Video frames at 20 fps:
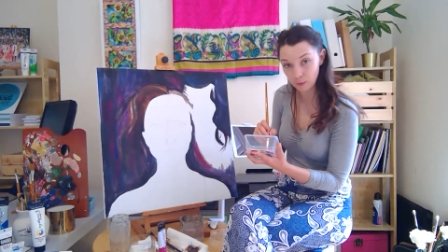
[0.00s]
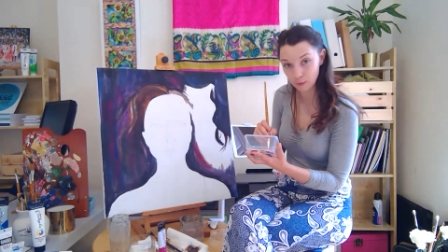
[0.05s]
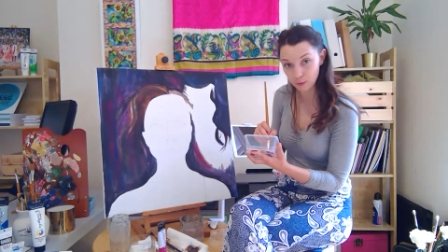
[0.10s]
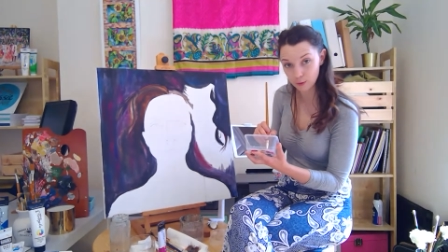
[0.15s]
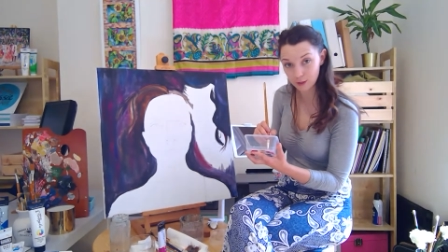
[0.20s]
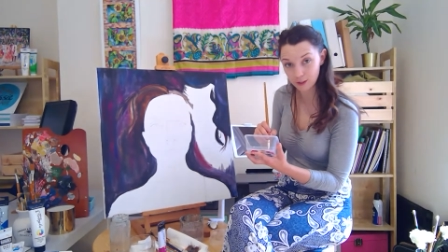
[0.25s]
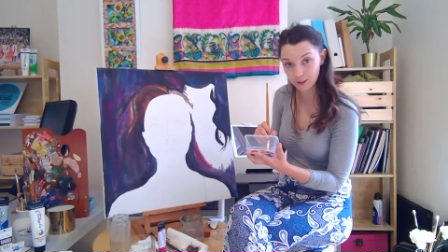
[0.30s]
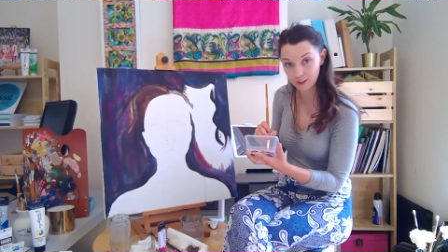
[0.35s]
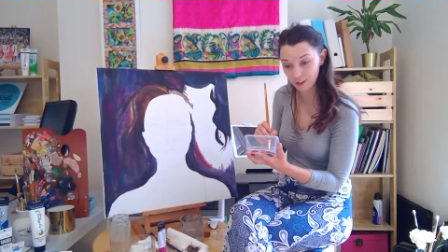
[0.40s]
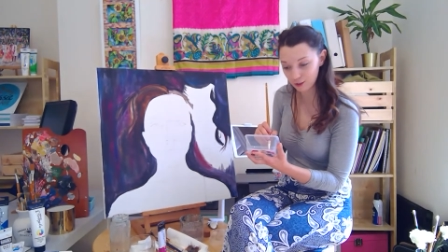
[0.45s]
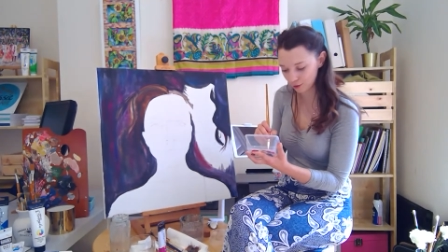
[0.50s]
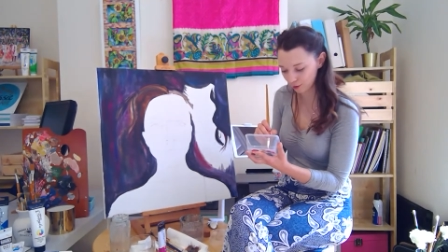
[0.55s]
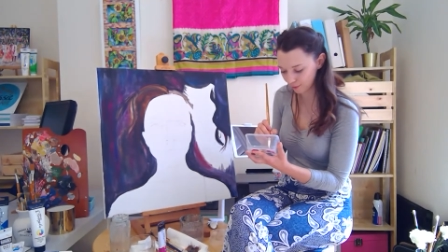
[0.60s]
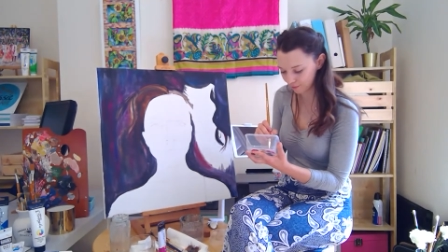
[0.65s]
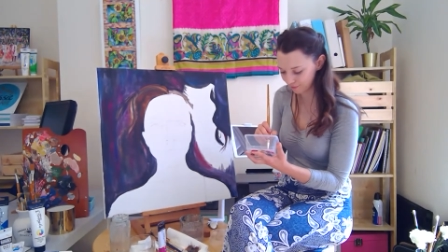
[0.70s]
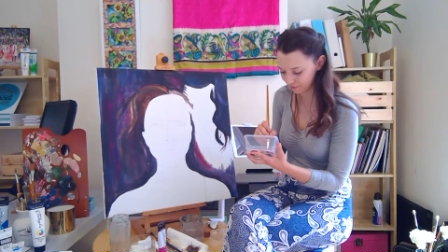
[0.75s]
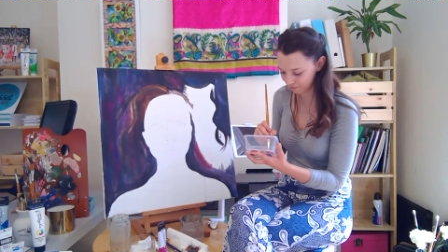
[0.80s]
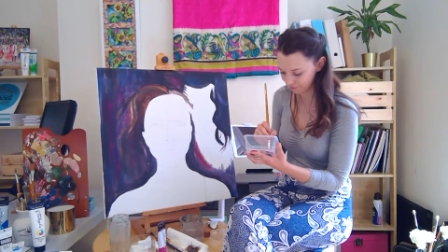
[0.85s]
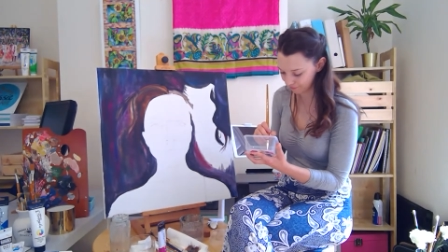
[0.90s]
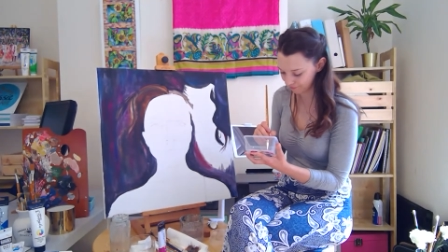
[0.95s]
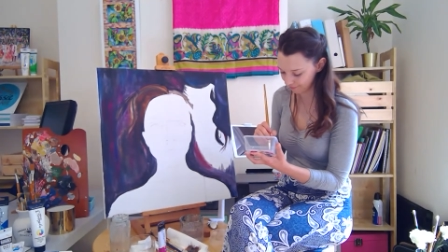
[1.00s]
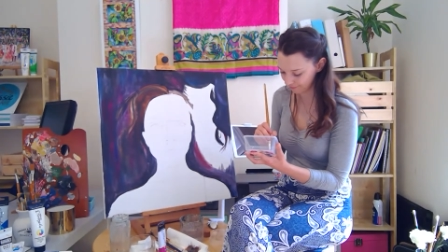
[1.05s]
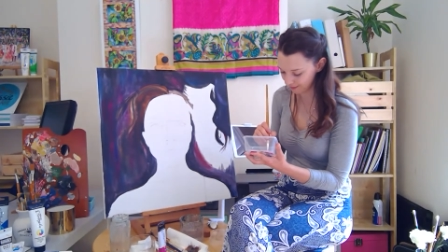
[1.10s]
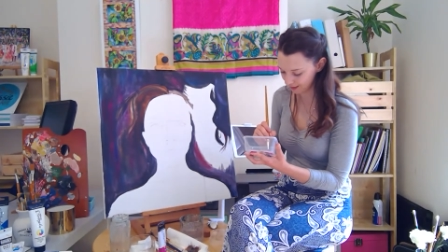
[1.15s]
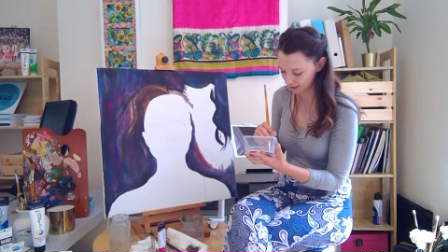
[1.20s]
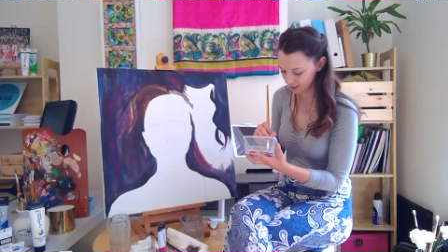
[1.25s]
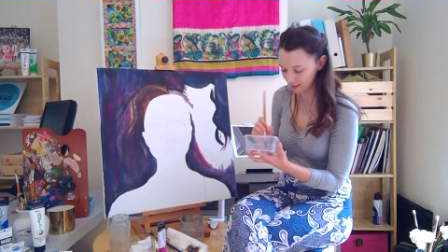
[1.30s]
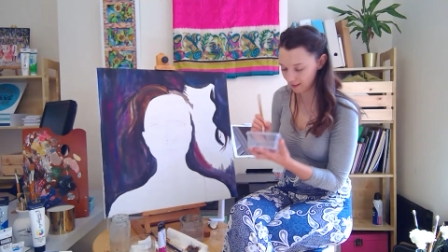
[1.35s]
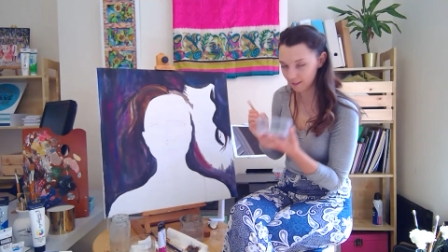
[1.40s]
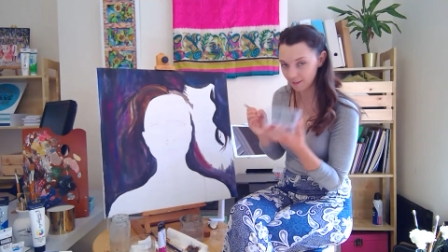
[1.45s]
Paul's Cathedral.
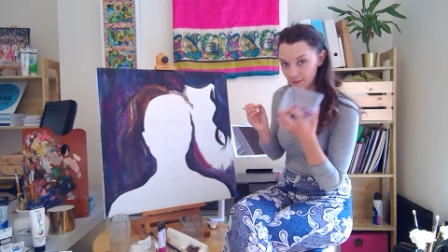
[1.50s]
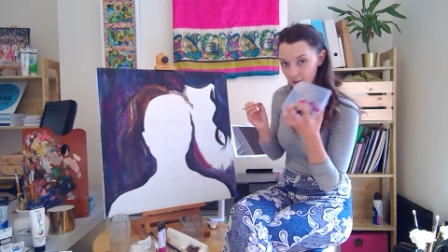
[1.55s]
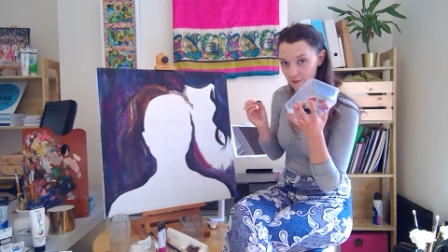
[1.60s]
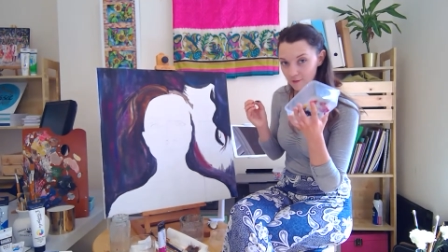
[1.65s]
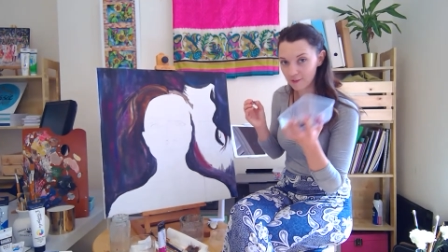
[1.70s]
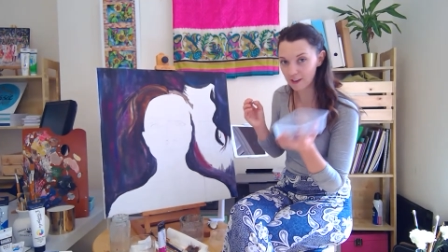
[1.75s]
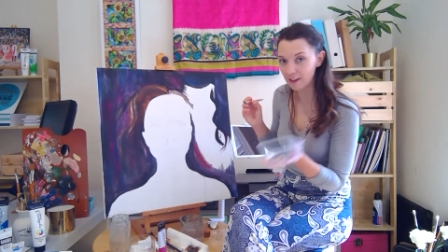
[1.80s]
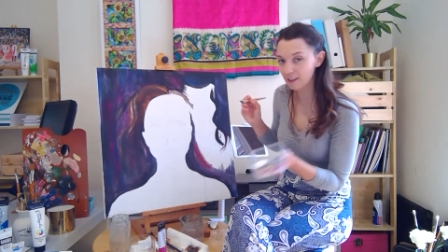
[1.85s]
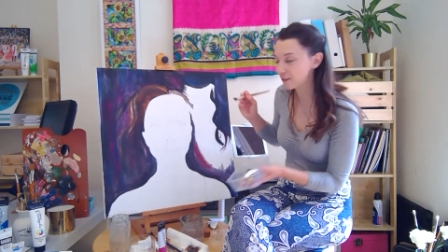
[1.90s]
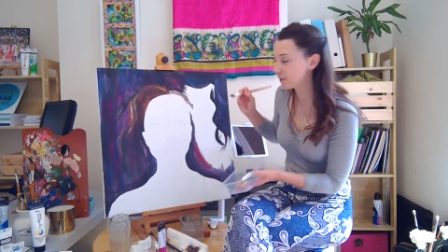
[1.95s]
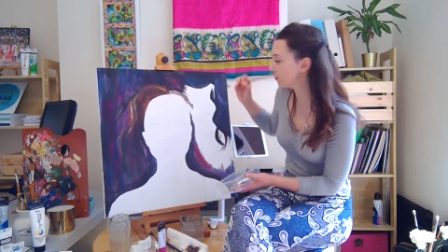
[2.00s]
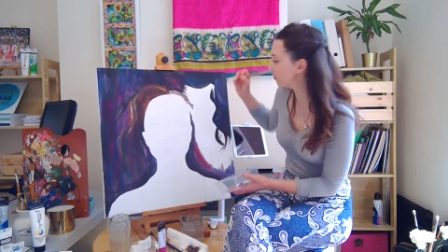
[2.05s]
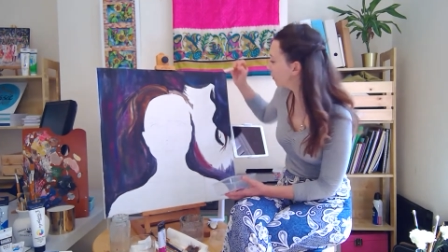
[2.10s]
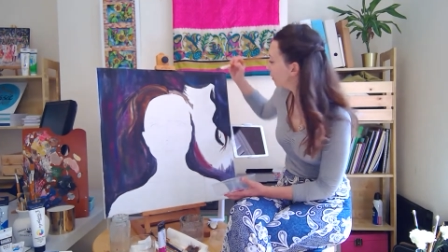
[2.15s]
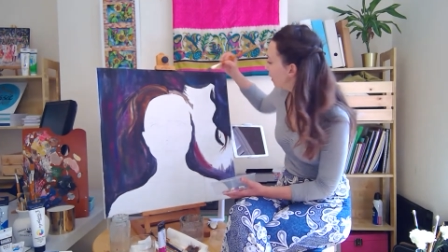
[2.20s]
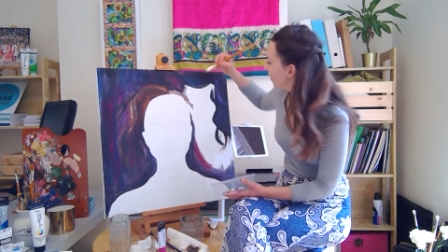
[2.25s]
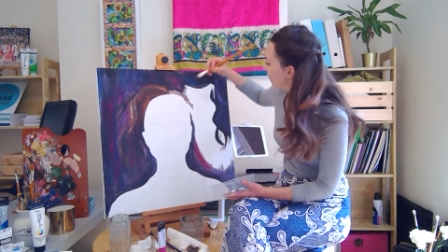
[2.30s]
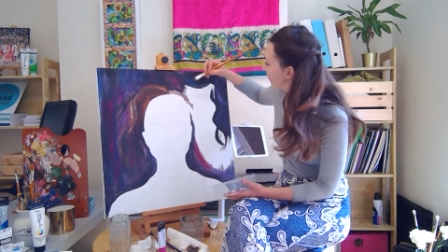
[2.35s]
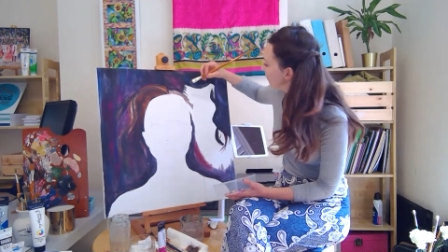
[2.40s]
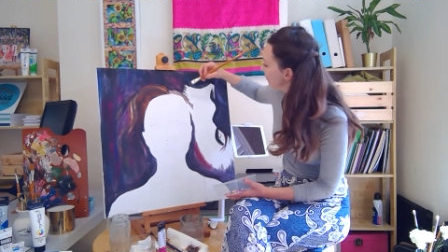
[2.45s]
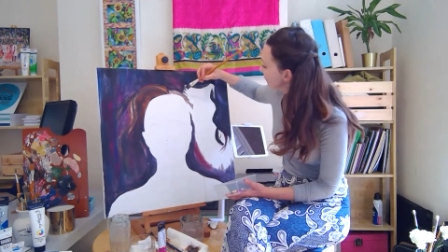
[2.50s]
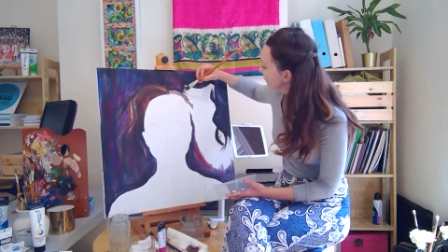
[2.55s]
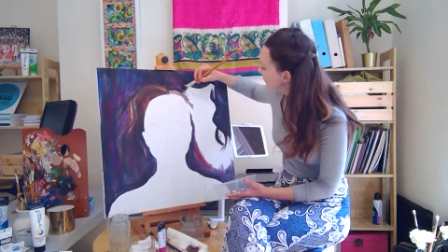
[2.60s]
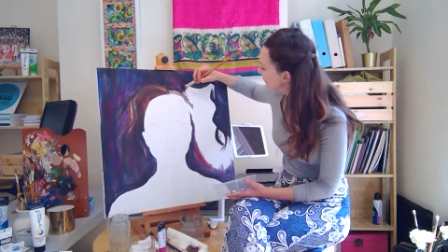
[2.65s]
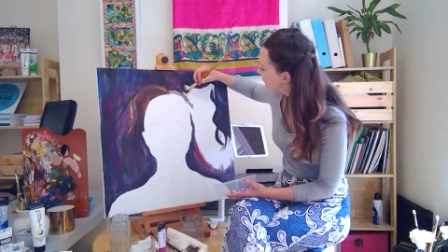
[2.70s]
Fun fact for you.